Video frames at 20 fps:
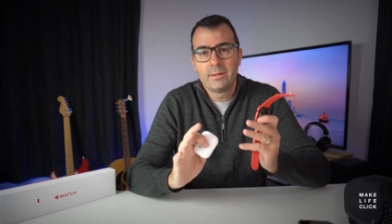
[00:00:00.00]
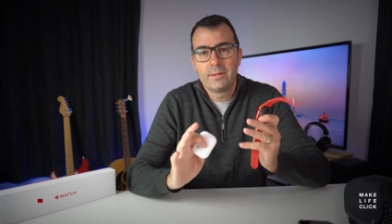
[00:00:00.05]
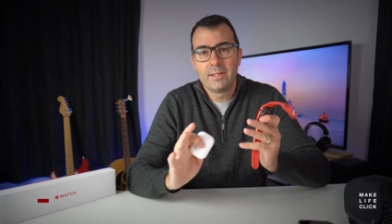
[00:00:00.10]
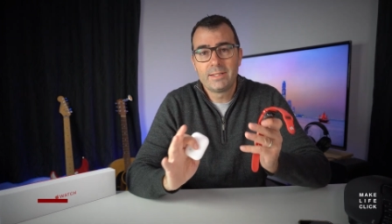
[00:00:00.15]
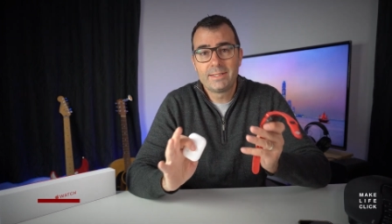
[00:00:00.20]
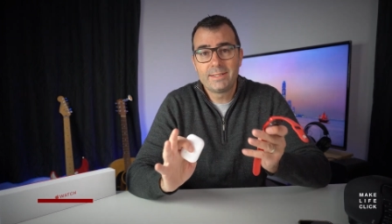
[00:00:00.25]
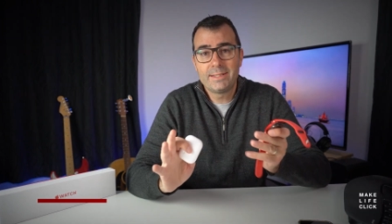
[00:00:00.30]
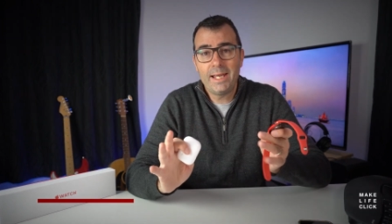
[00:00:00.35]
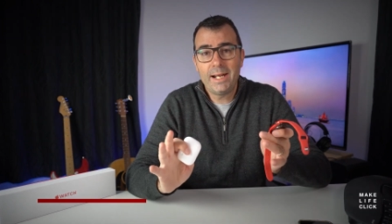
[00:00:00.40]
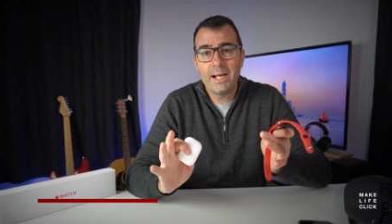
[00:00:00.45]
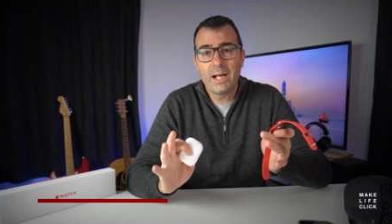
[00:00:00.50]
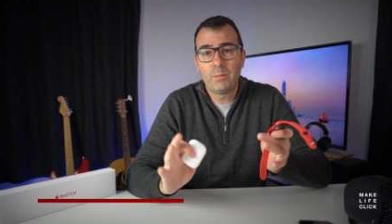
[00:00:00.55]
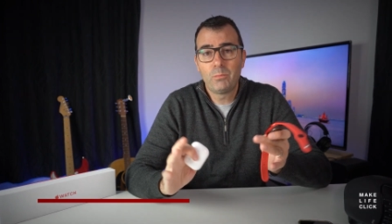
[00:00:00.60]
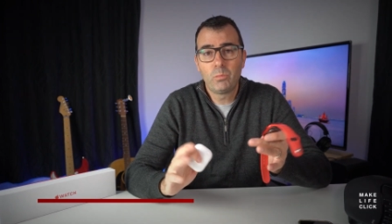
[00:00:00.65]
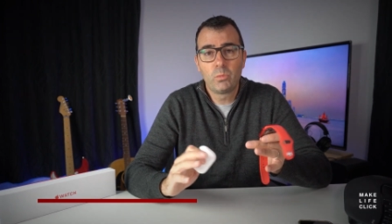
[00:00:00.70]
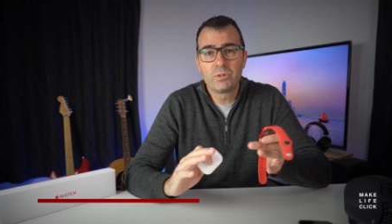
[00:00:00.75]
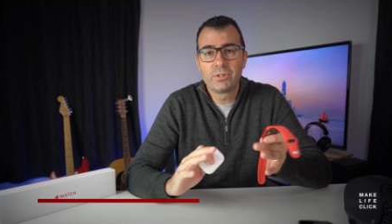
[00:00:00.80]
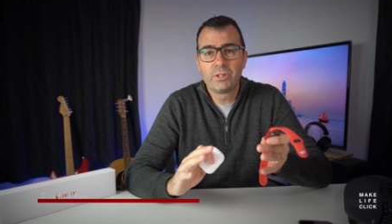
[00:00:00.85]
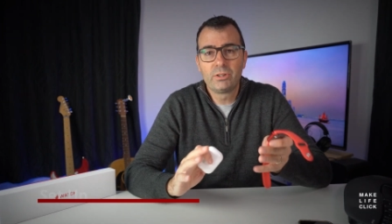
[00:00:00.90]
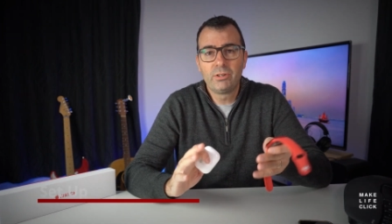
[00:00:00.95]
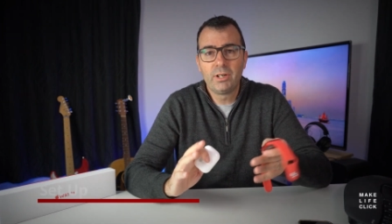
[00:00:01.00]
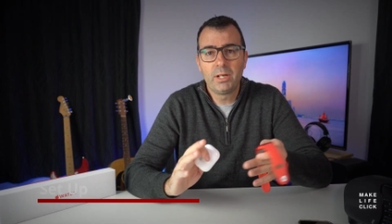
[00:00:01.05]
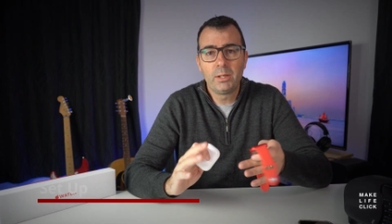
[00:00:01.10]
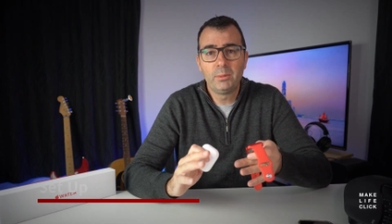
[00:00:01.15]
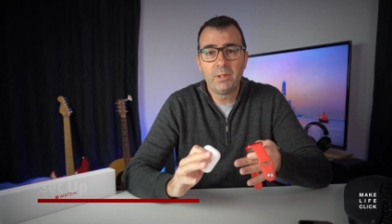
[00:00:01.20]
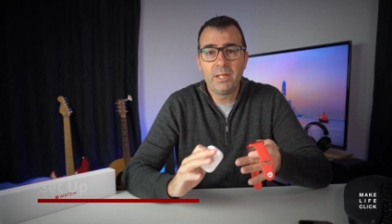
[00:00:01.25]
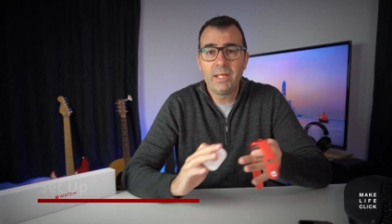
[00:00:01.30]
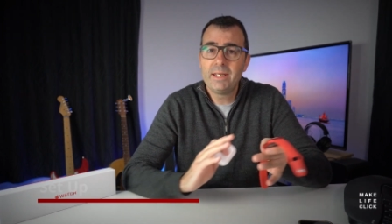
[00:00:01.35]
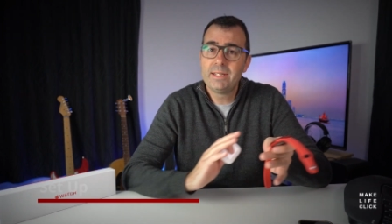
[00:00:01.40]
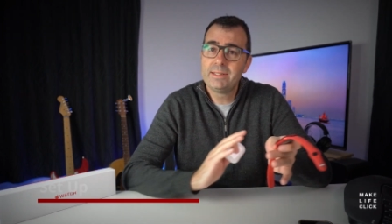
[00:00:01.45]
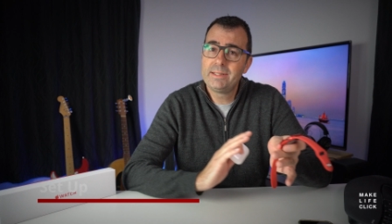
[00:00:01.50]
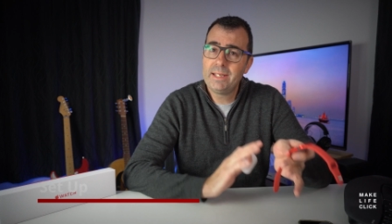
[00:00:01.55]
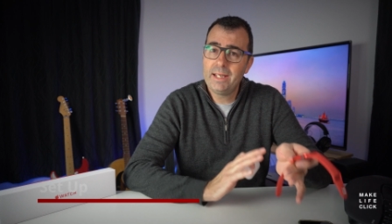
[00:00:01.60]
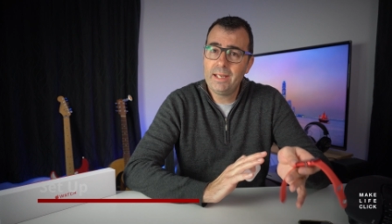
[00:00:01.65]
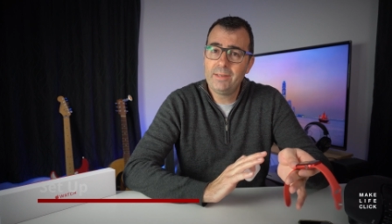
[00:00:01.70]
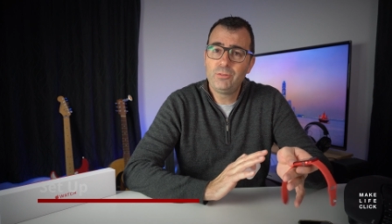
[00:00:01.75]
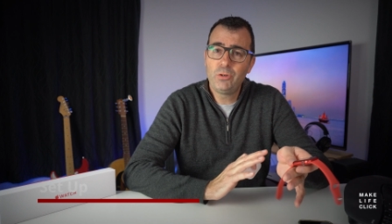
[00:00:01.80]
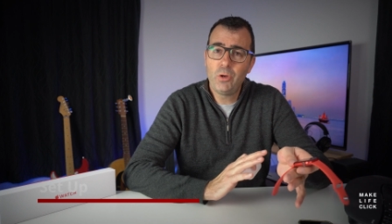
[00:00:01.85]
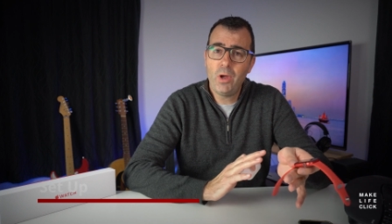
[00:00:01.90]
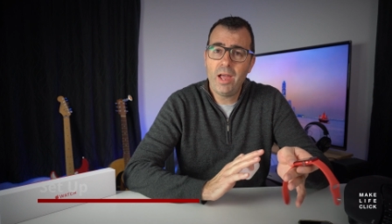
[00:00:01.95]
The setup was incredibly easy
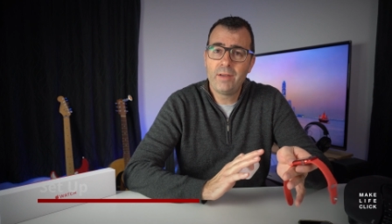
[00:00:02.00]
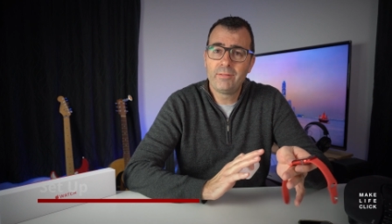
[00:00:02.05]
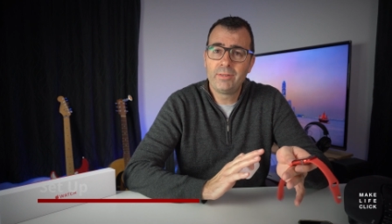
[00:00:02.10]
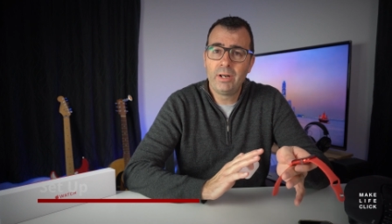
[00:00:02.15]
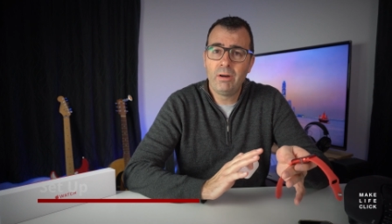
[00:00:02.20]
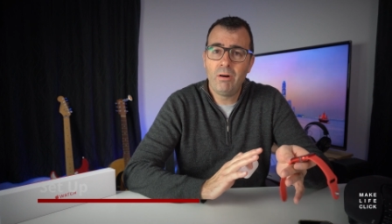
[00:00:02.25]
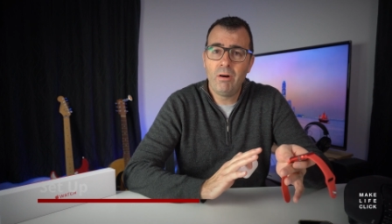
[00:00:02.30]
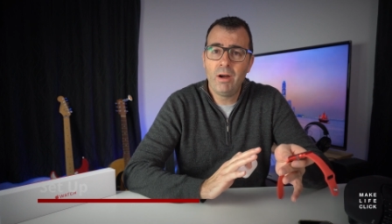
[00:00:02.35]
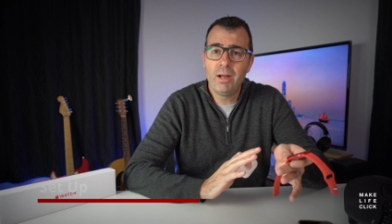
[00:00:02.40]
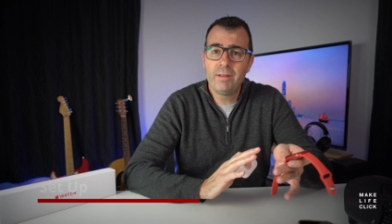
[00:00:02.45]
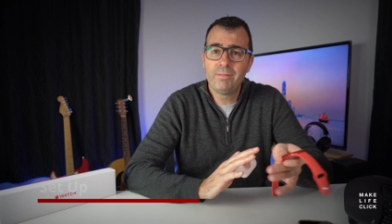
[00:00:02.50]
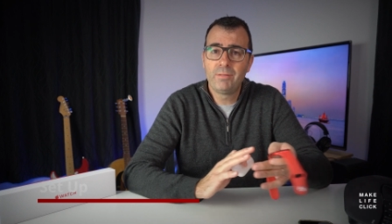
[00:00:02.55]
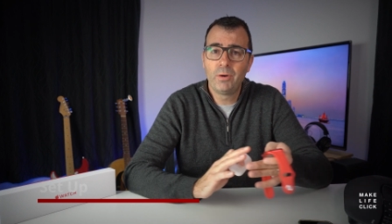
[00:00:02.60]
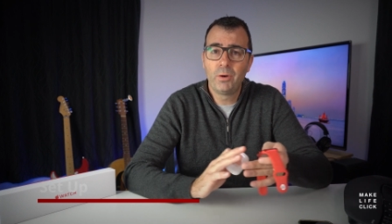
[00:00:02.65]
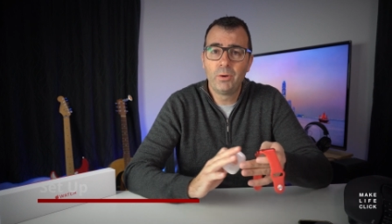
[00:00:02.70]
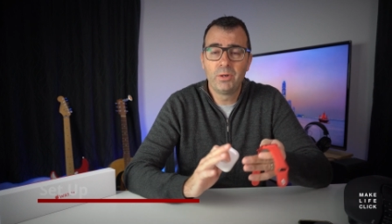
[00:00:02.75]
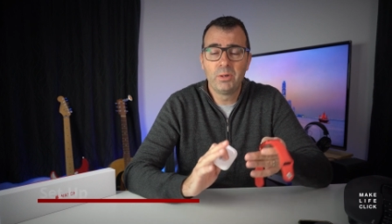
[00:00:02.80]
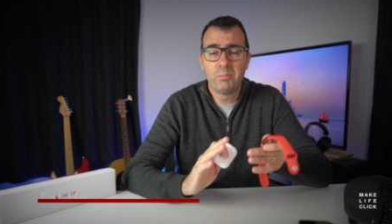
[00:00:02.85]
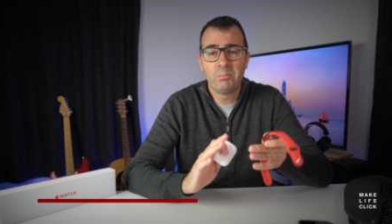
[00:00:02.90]
if you have an iPhone.